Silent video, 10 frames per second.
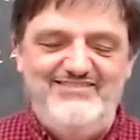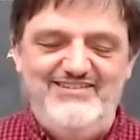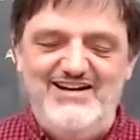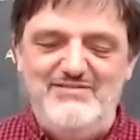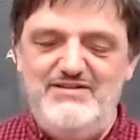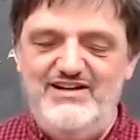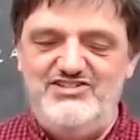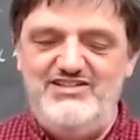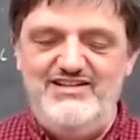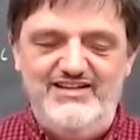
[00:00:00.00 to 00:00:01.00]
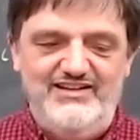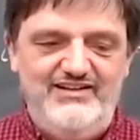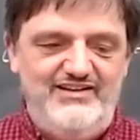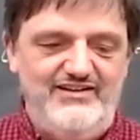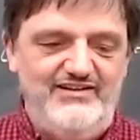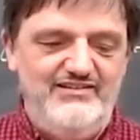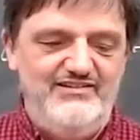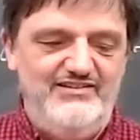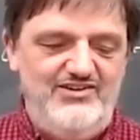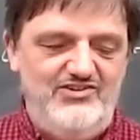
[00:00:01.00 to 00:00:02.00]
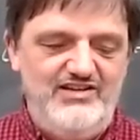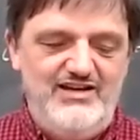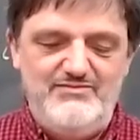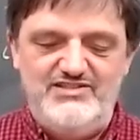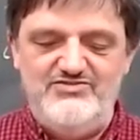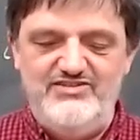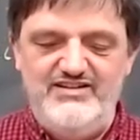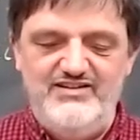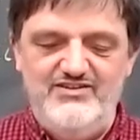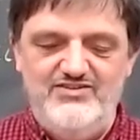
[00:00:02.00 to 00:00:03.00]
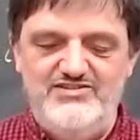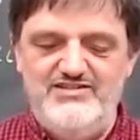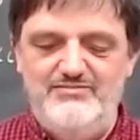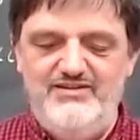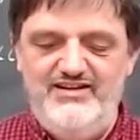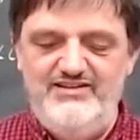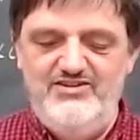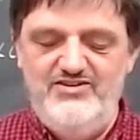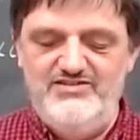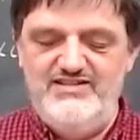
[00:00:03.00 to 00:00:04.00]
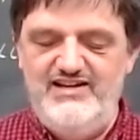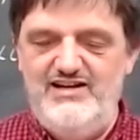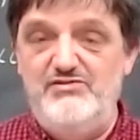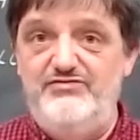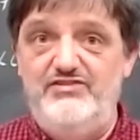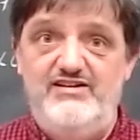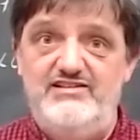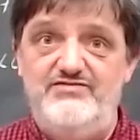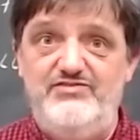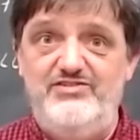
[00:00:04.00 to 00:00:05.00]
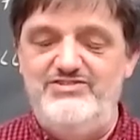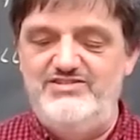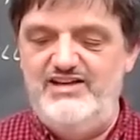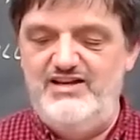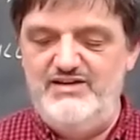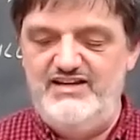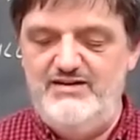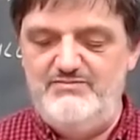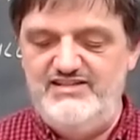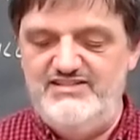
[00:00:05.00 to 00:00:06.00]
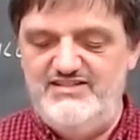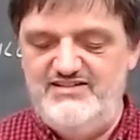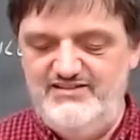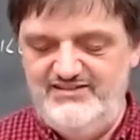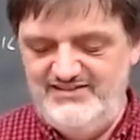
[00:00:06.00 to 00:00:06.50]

You get a PhD in, you know, chemistry or something. You don't say I'm a philosopher. You say I'm a chemist.